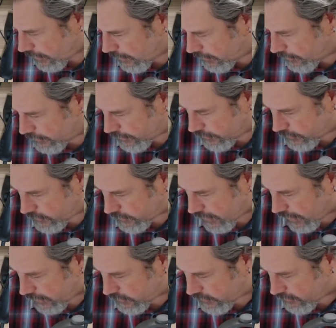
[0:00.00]
Those
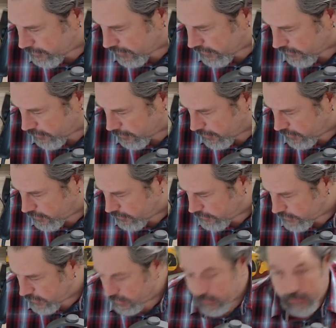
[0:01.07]
guys have been
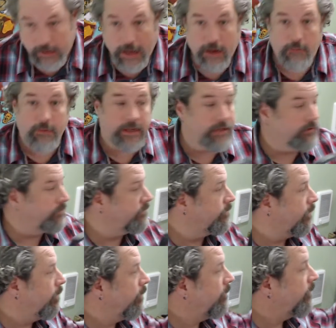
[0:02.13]
removed. Now we
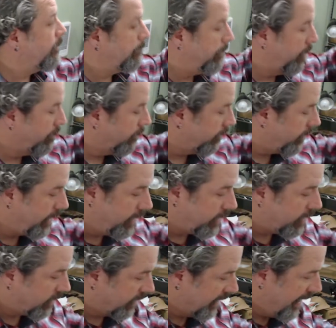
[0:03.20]
install the Boomerang
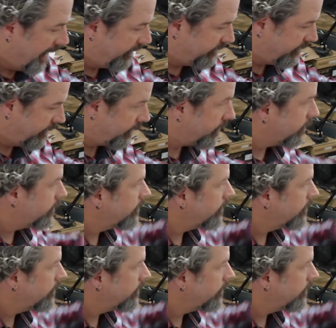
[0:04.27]
Classic.